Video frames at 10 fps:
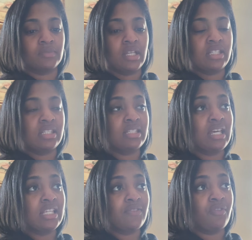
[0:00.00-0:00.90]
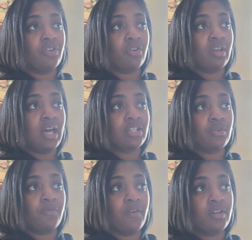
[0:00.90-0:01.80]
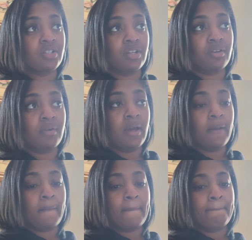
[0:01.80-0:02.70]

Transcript: It's a test for neurological function, correct?